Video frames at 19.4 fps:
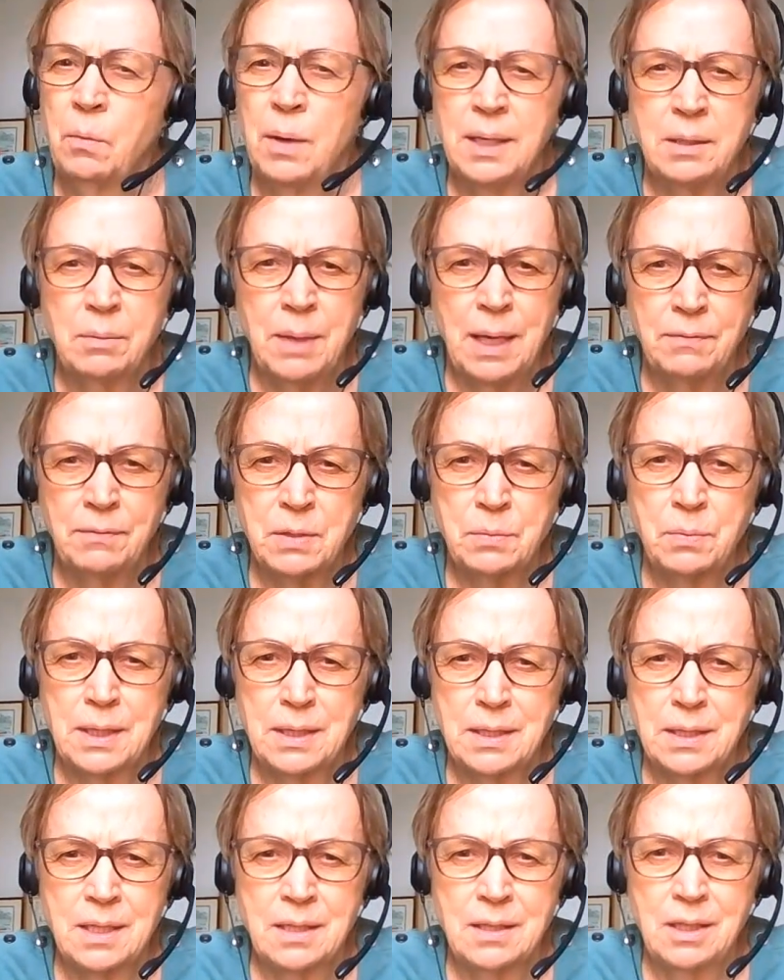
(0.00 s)
Why do we have to
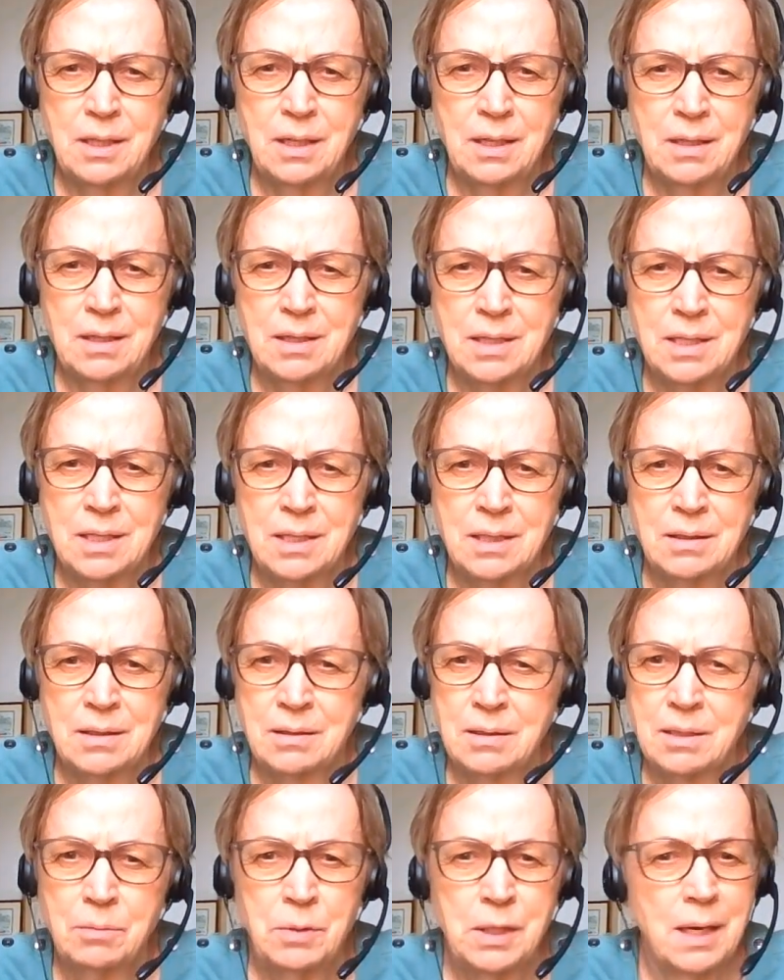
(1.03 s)
wait 10 years
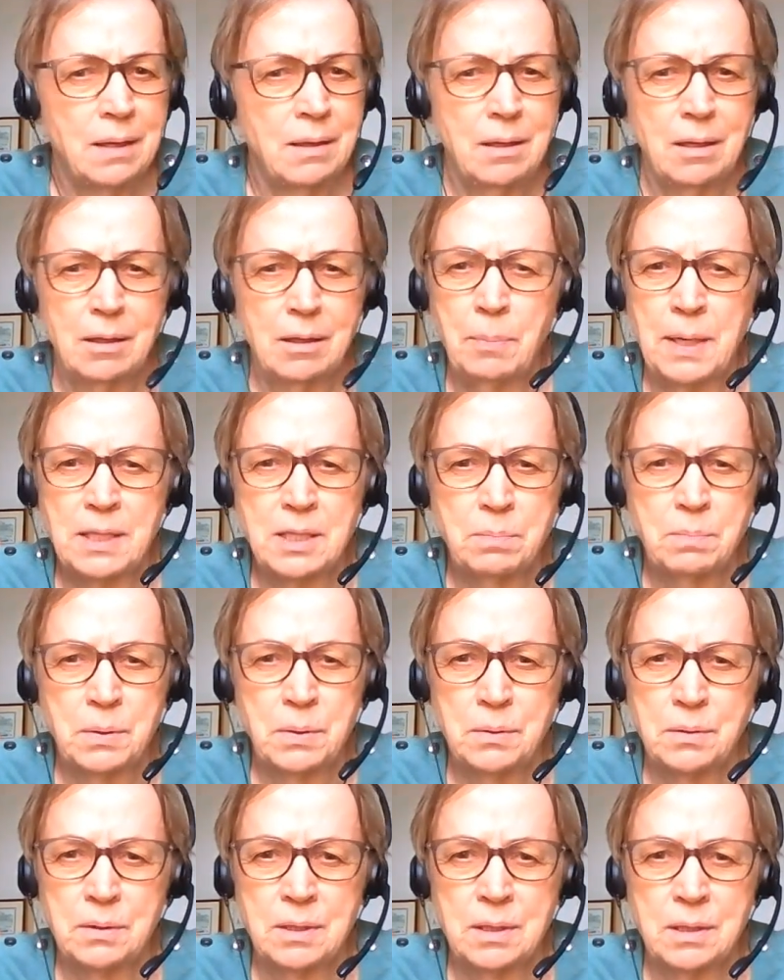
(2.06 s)
till we get another
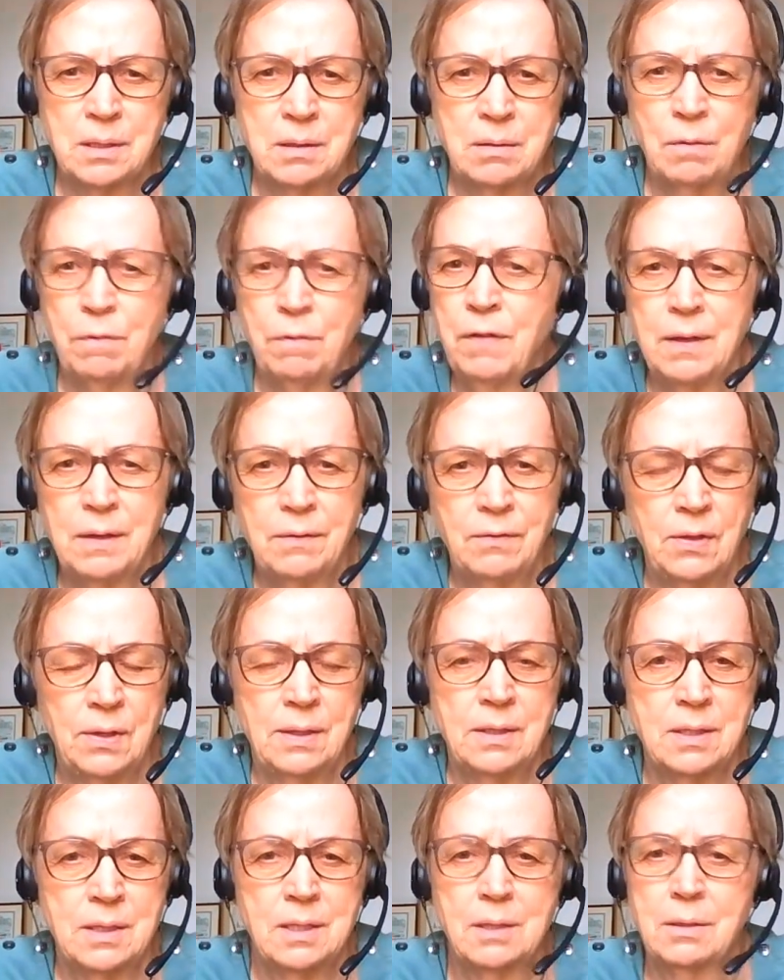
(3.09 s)
passport or five
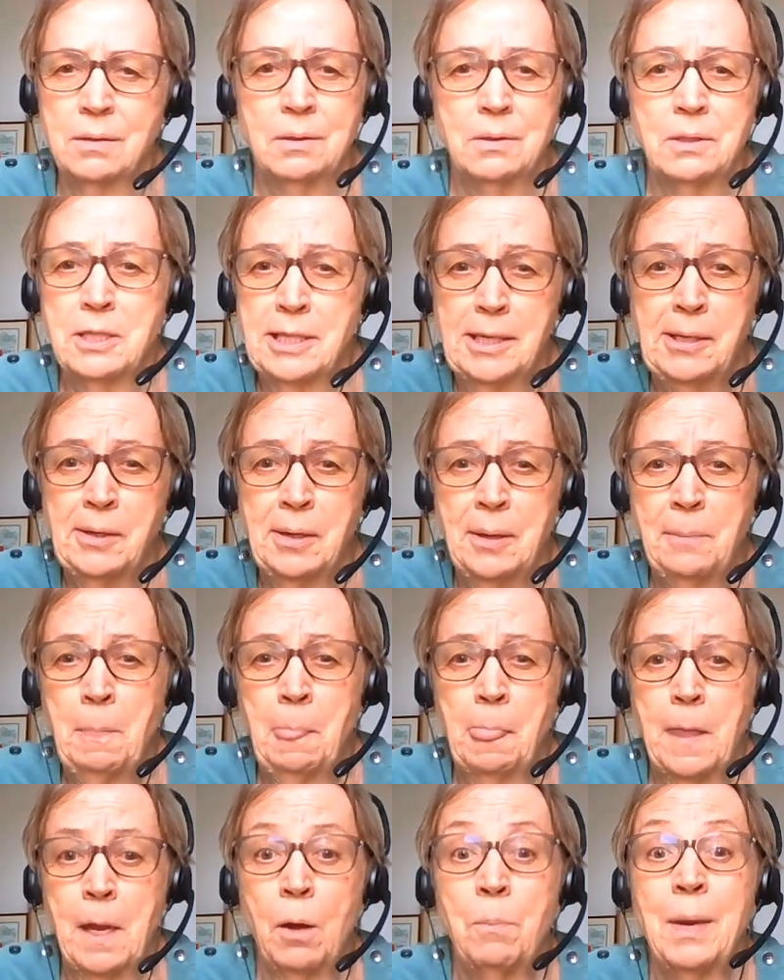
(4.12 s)
years till, till
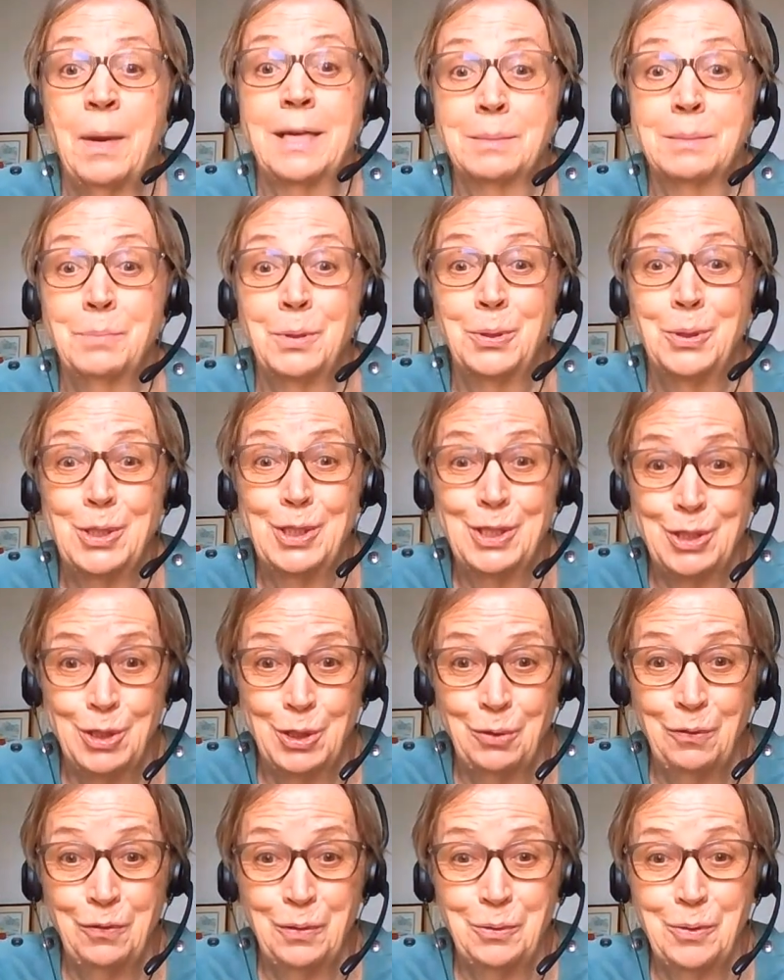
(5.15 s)
our passport is
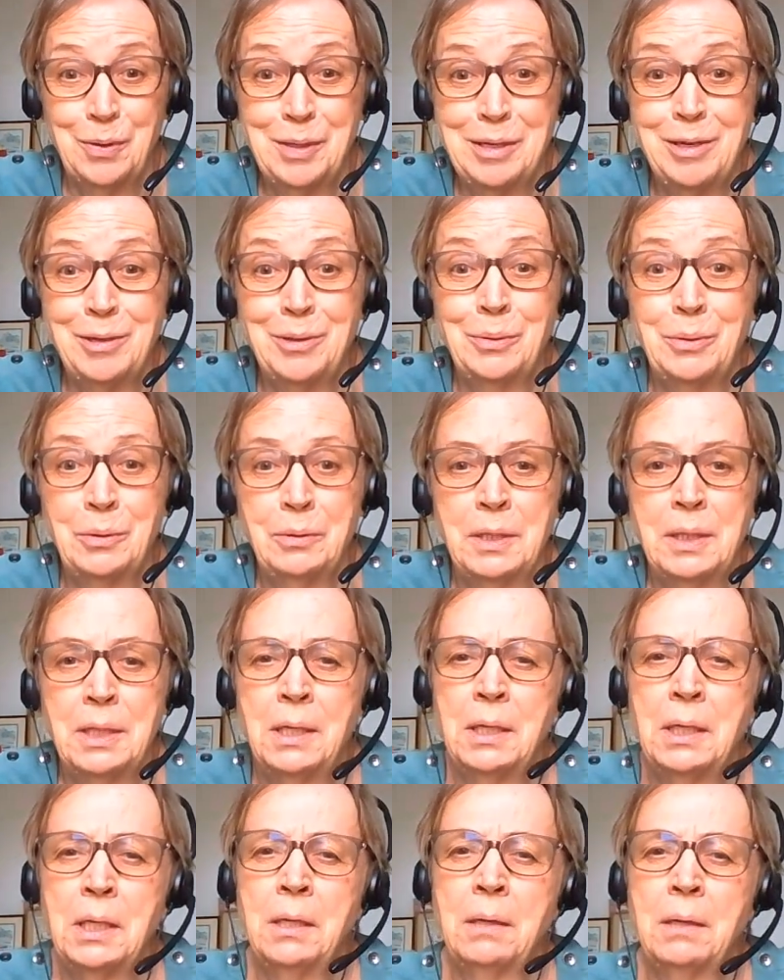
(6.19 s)
due for renewal?
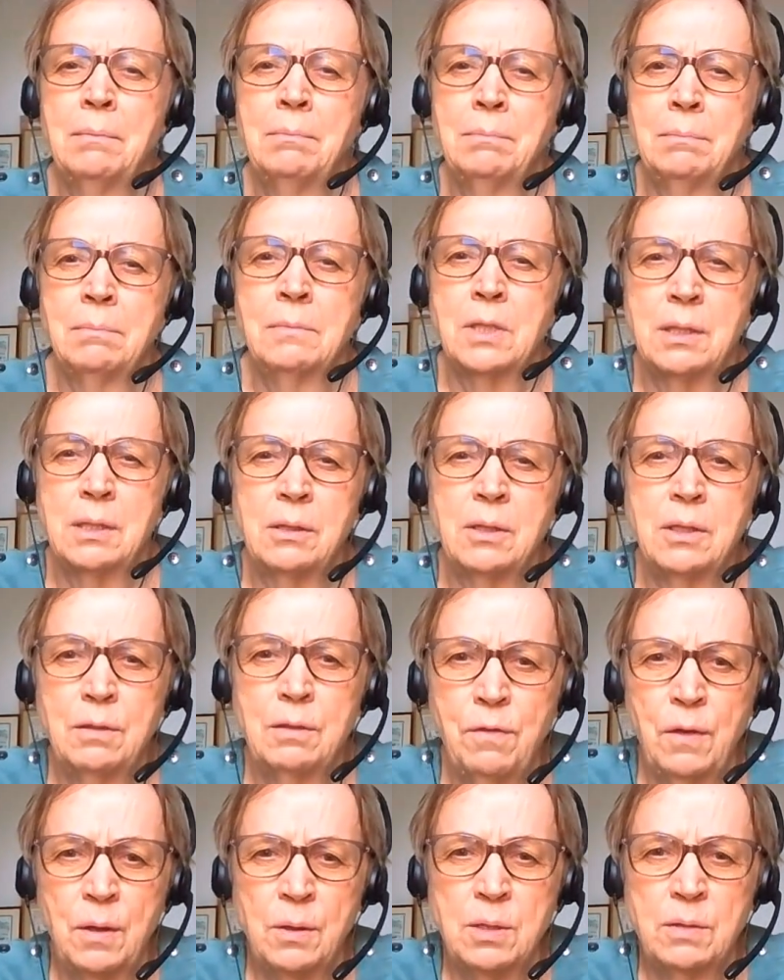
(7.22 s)
To look
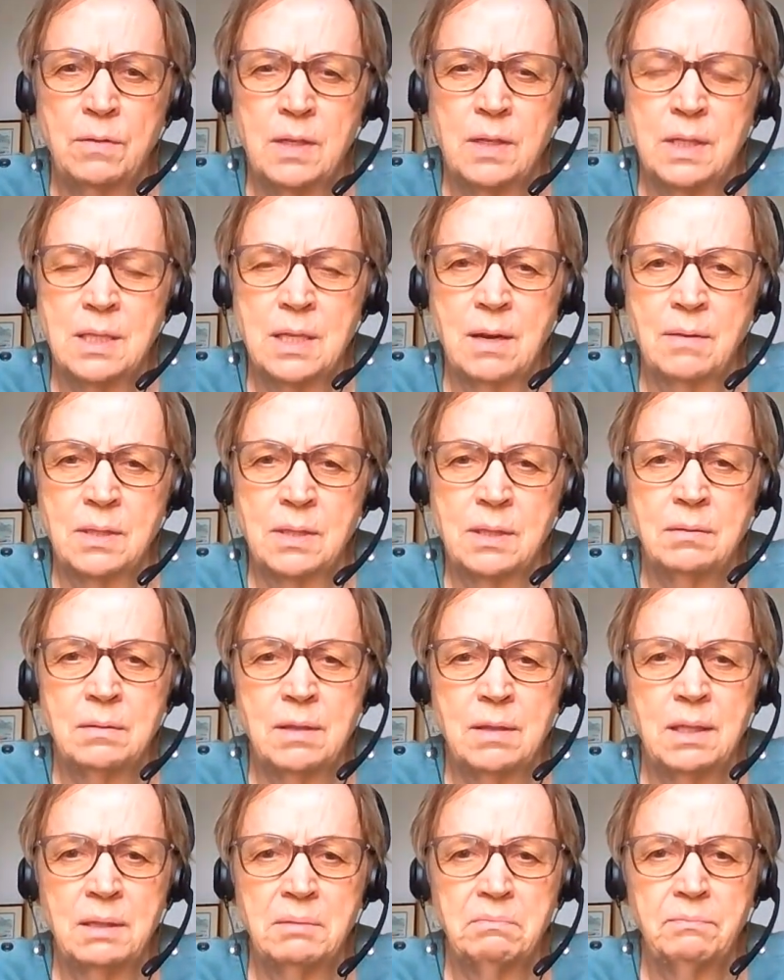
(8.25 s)
at a photo of ourselves
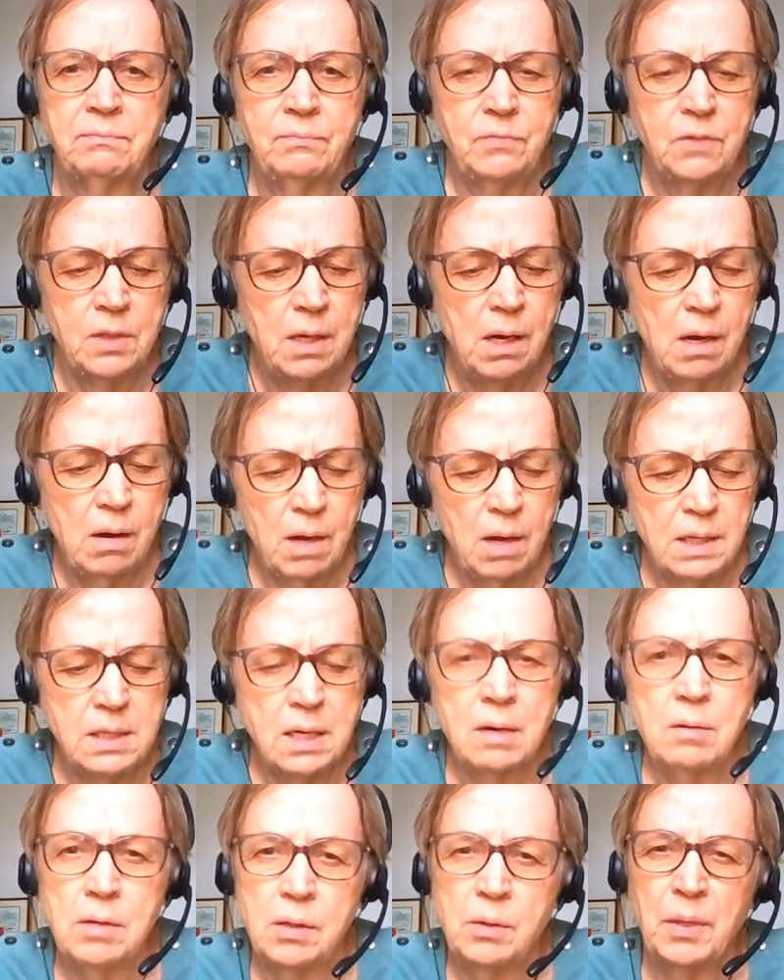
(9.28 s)
and think,
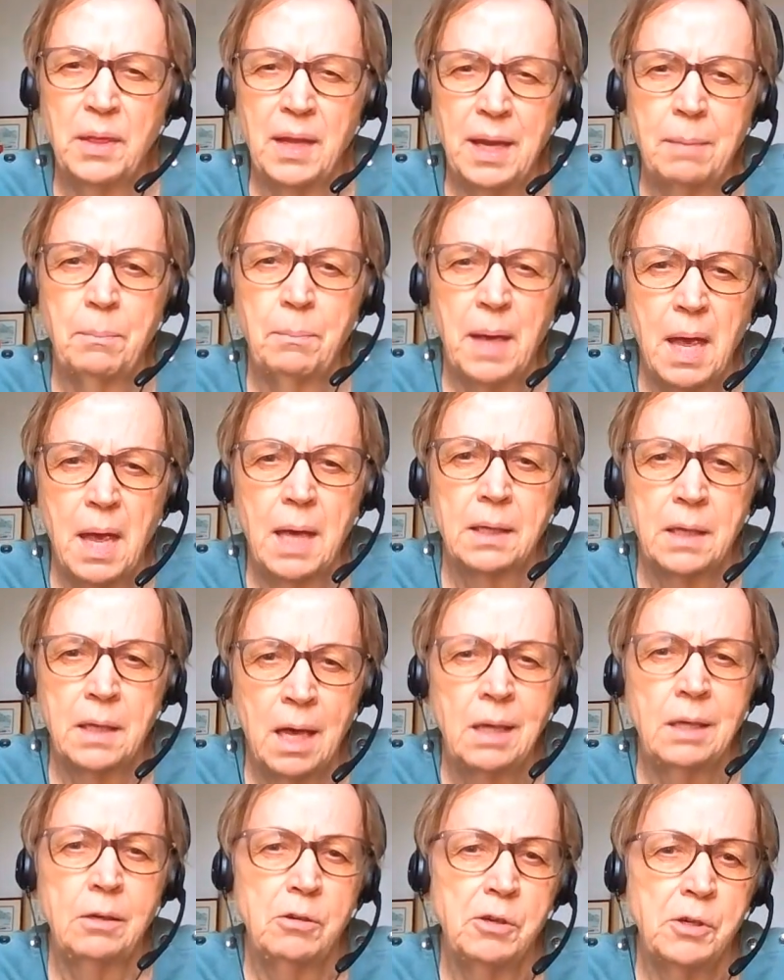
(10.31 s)
I don't look that bad.
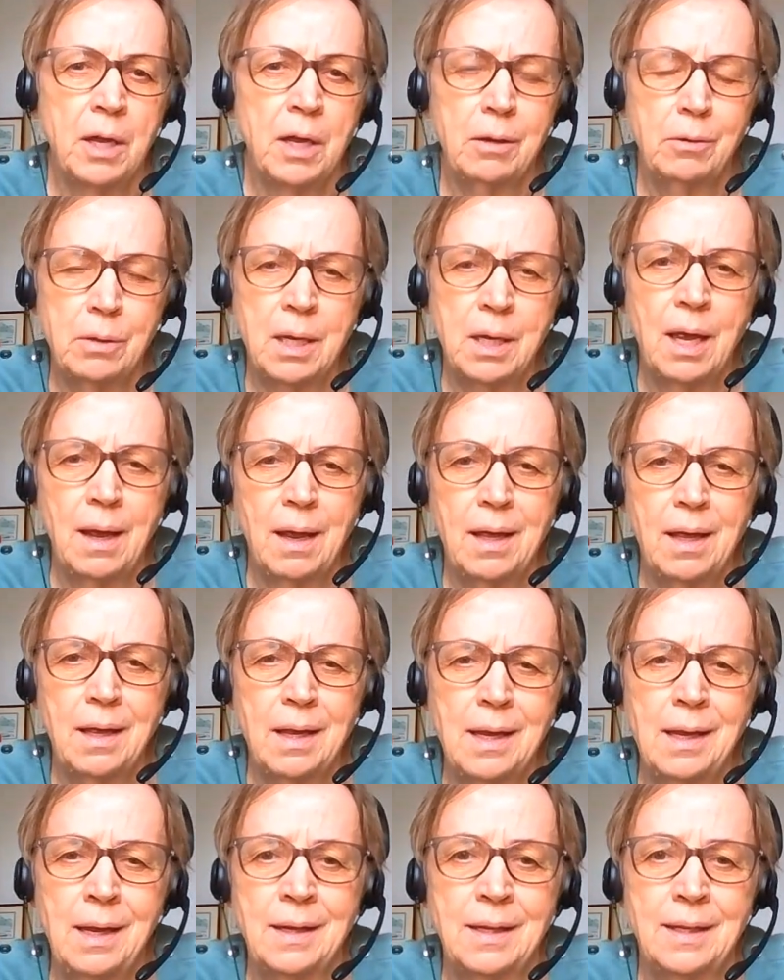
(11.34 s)
I look
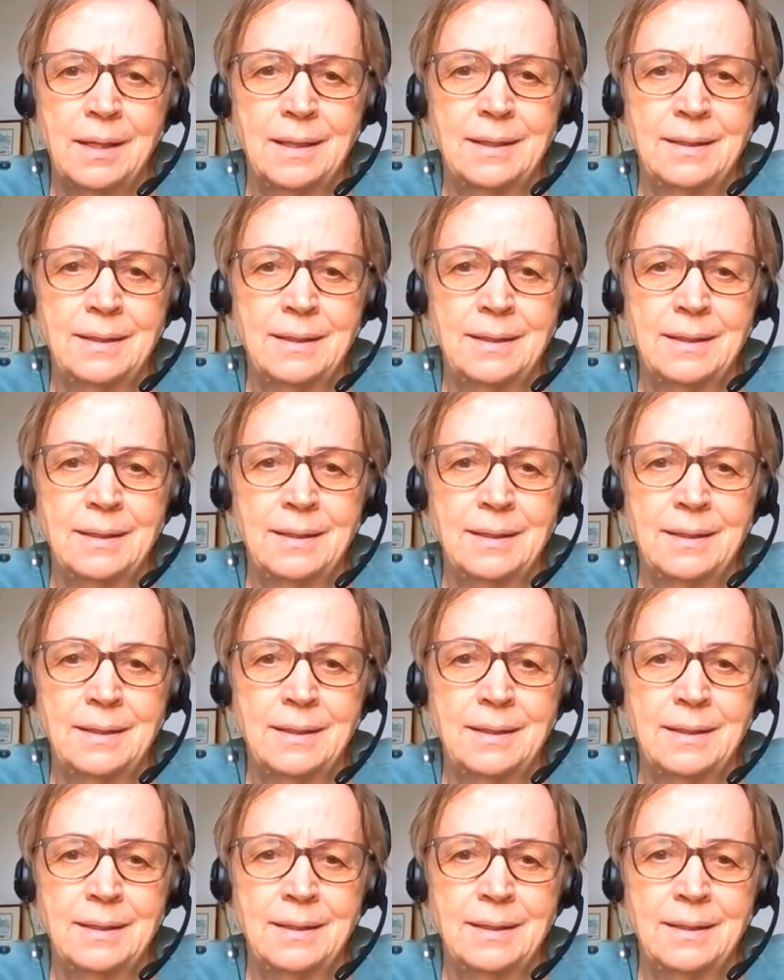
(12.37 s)
okay.